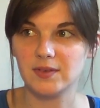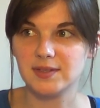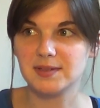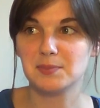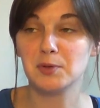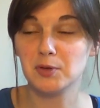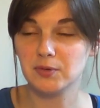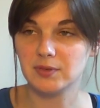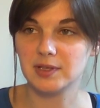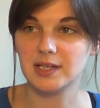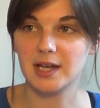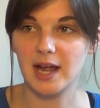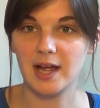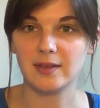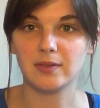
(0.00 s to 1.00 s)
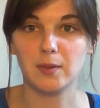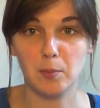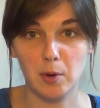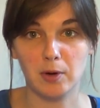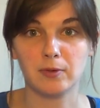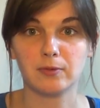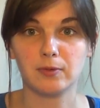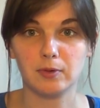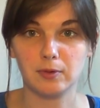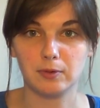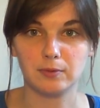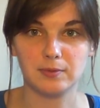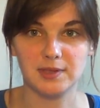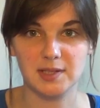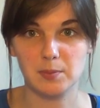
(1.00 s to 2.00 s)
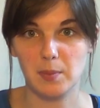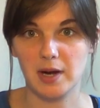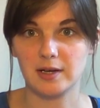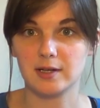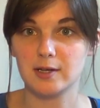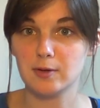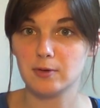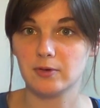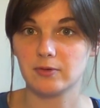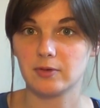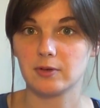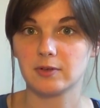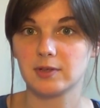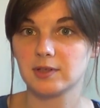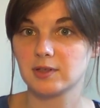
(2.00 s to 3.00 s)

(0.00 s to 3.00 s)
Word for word: this movie and the Marvel Cinematic Universe,